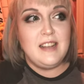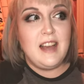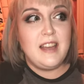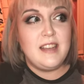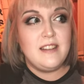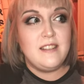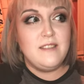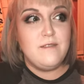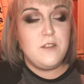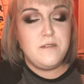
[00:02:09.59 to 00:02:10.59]
I
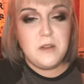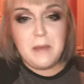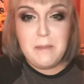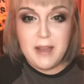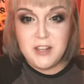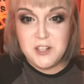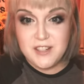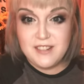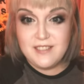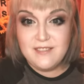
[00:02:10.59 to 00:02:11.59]
can fulfill my
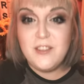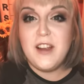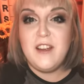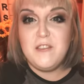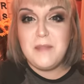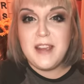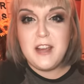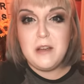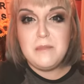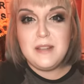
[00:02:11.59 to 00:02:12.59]
passion for hair and
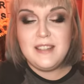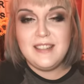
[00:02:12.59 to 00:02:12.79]
makeup